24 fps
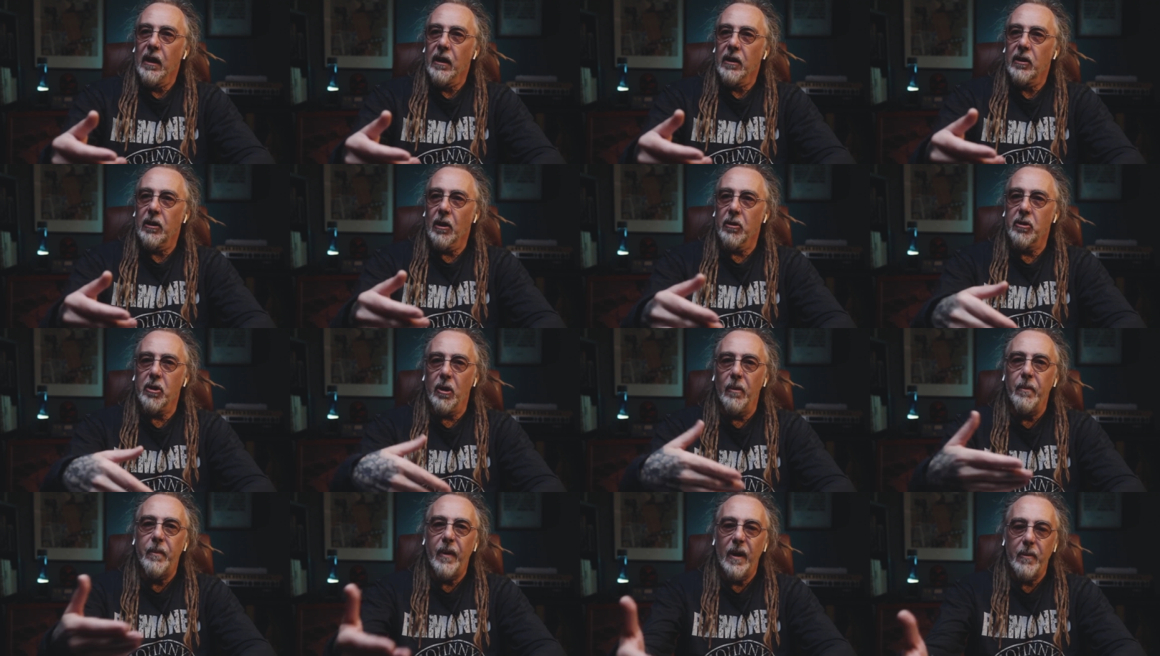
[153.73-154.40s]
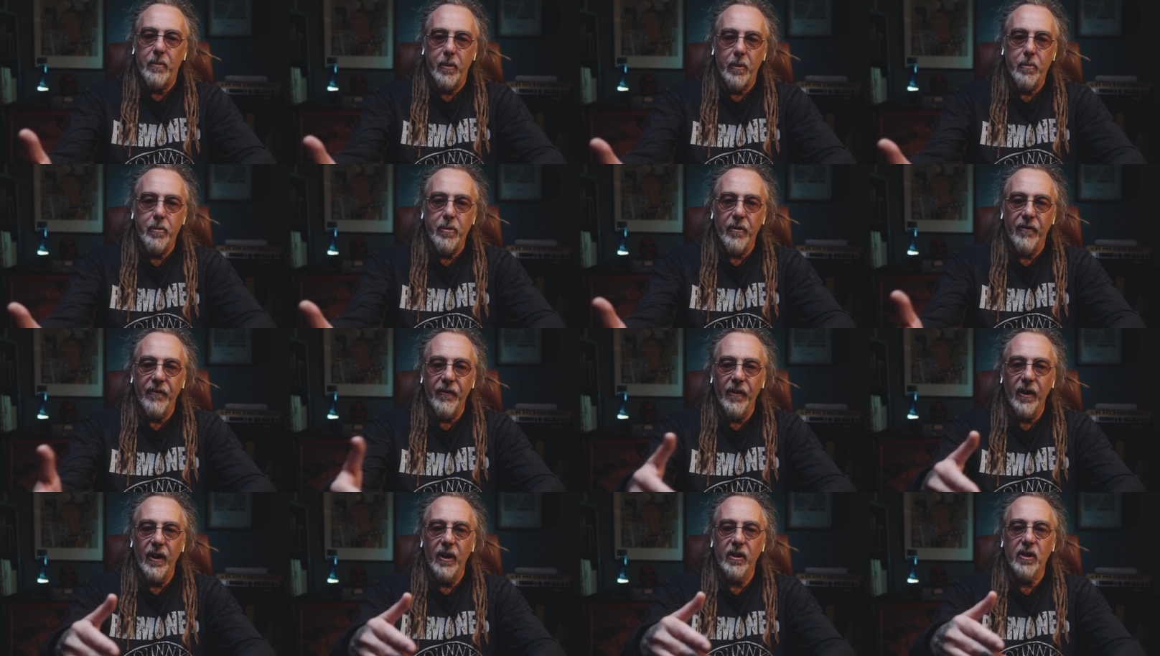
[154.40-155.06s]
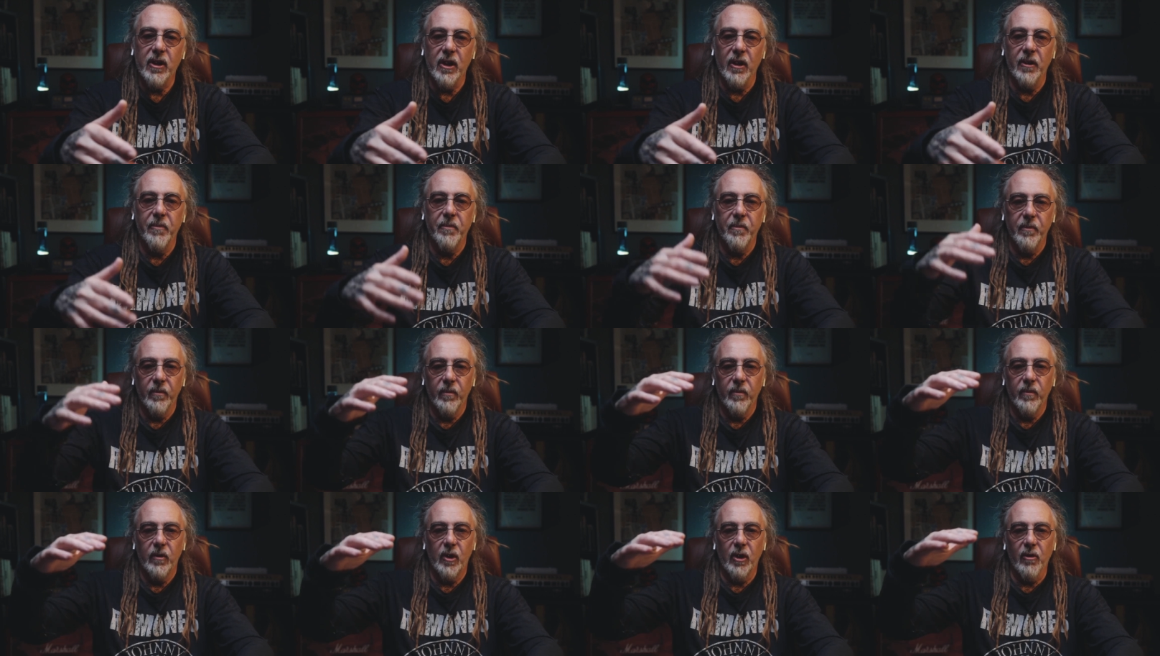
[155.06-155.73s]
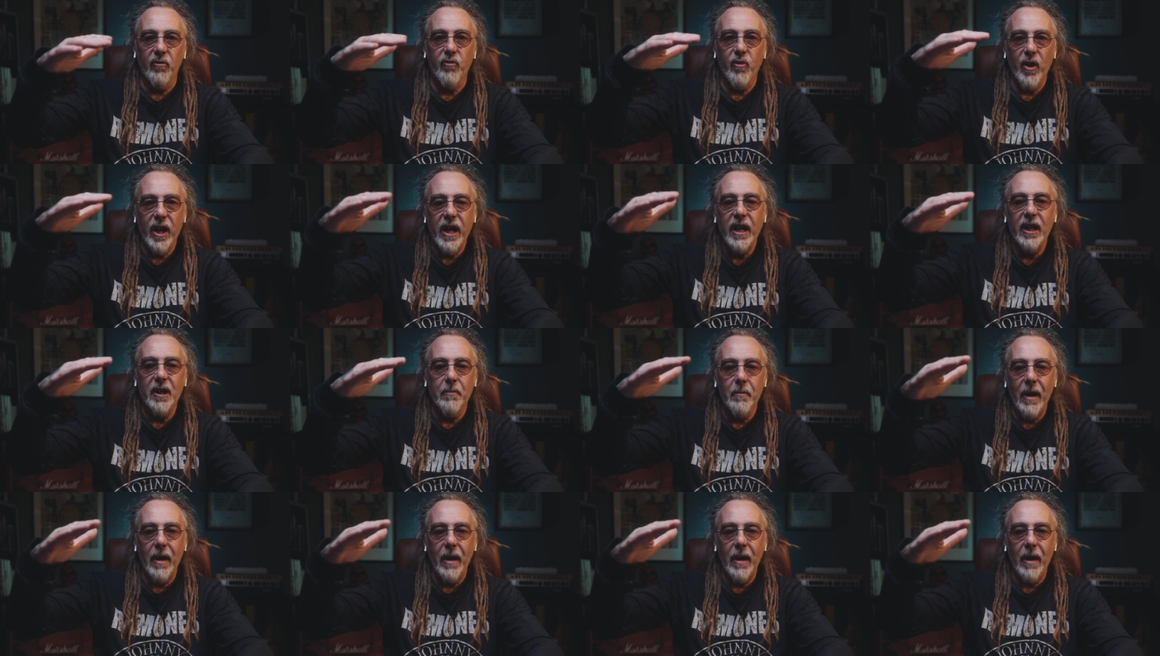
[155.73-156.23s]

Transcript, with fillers: So some people prefer to read